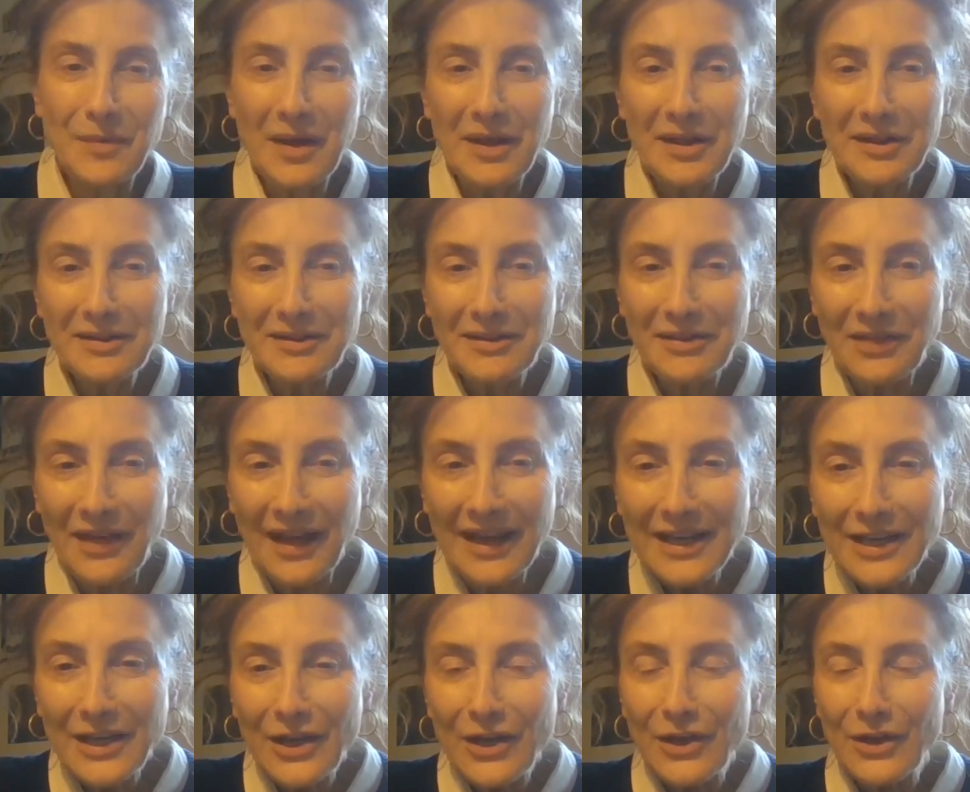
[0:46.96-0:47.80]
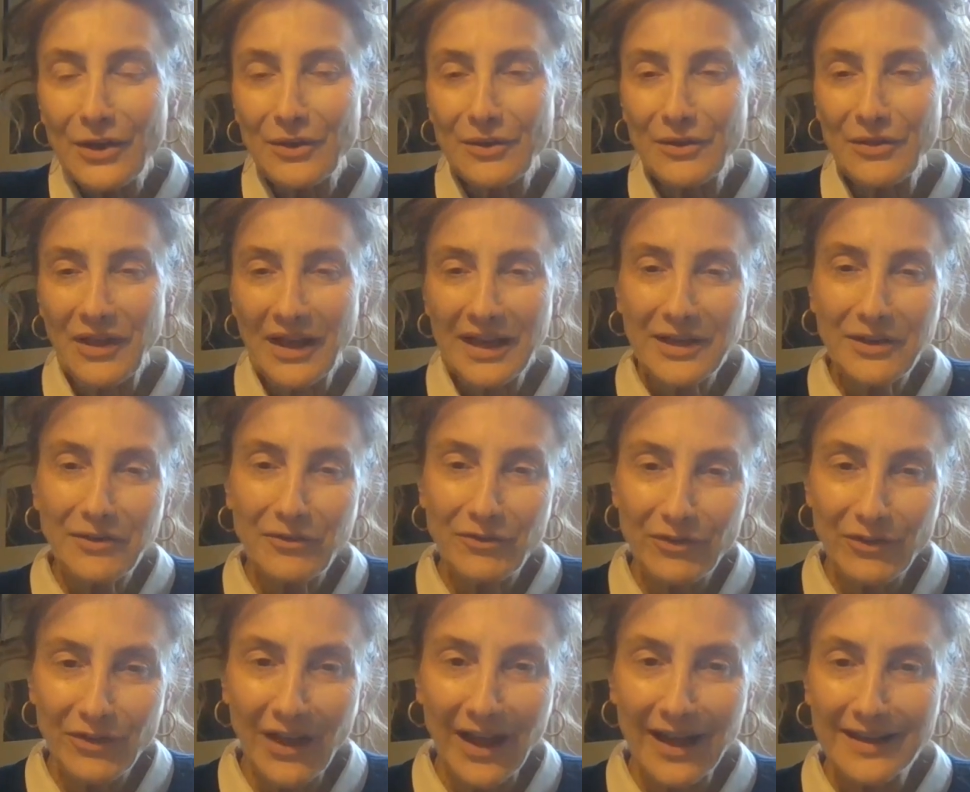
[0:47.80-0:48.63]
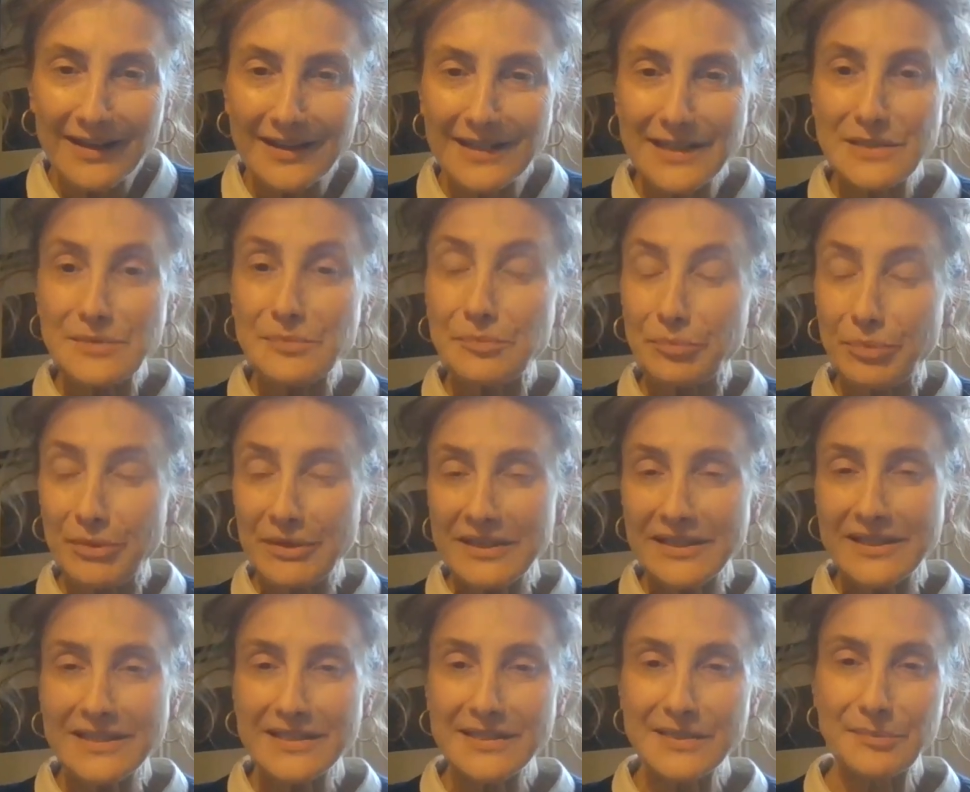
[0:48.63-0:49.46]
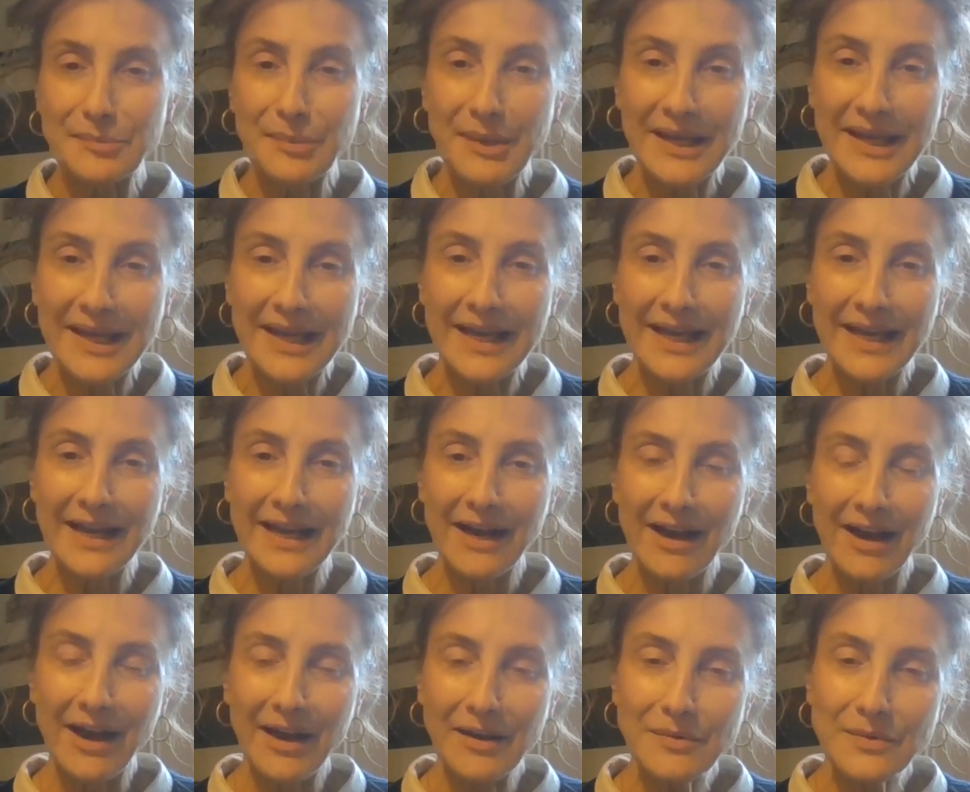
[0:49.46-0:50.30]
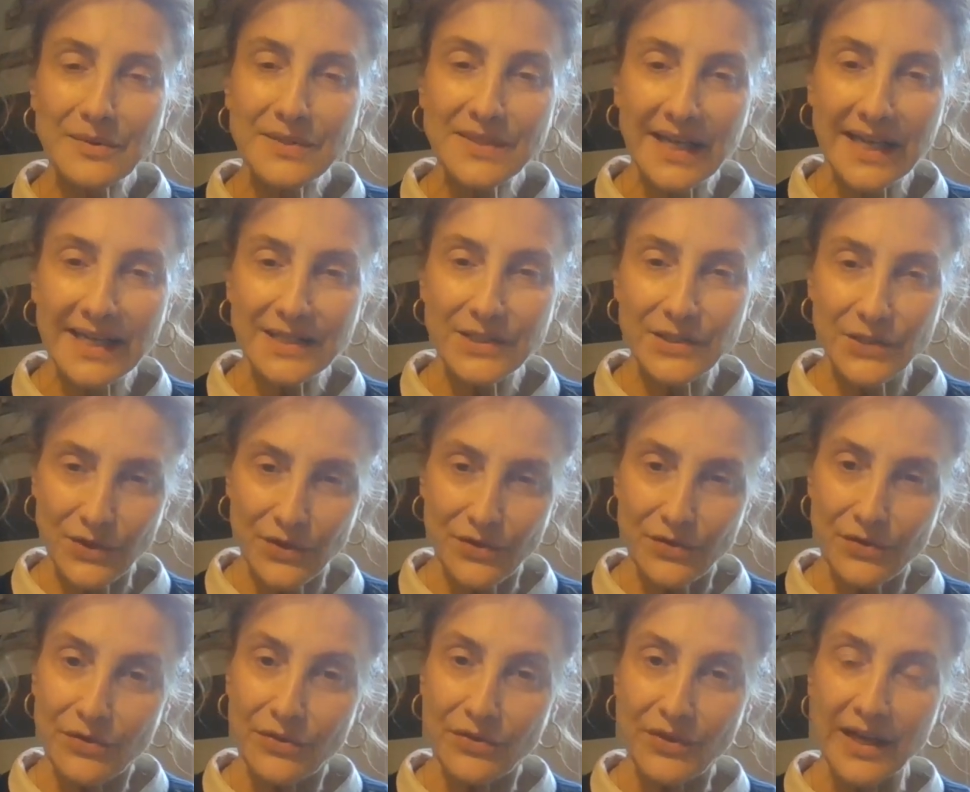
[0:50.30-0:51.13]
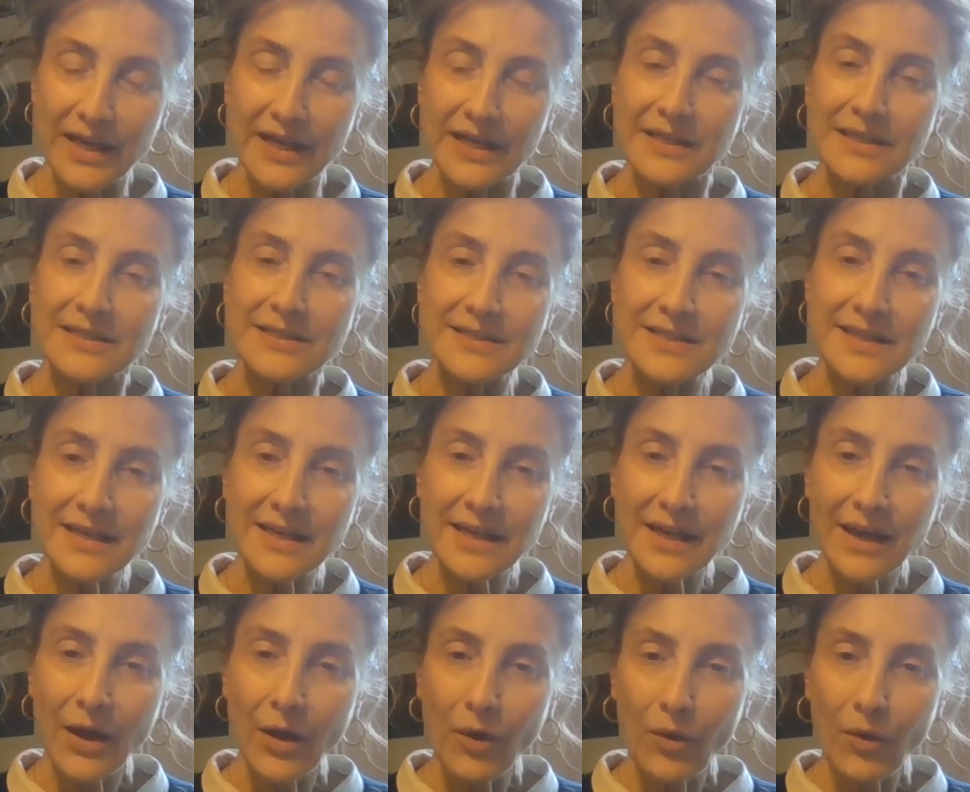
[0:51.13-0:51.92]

Well, thank you. Thank you for that. And it's brilliant to be here. I would say two things.